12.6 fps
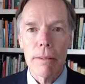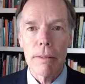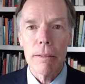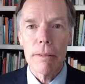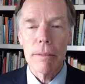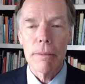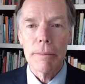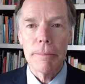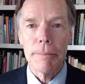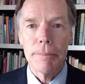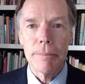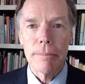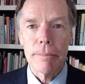
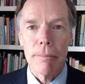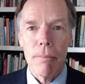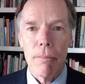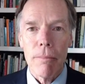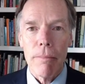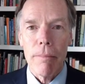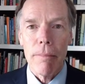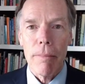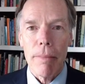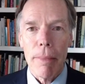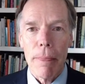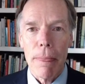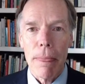
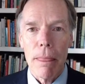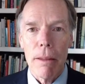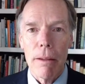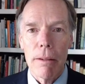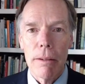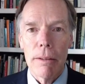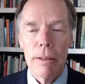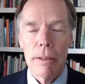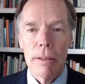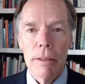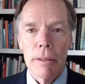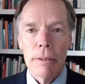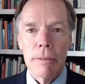
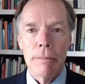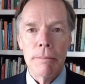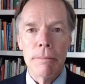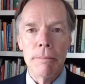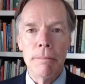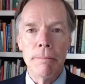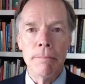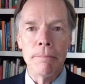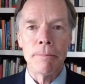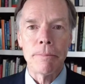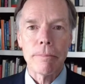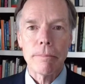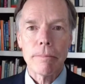
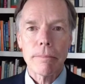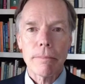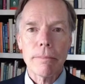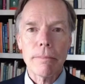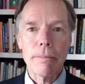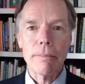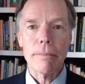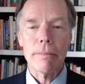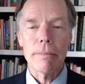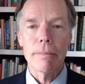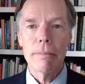No words are spoken by the person on screen.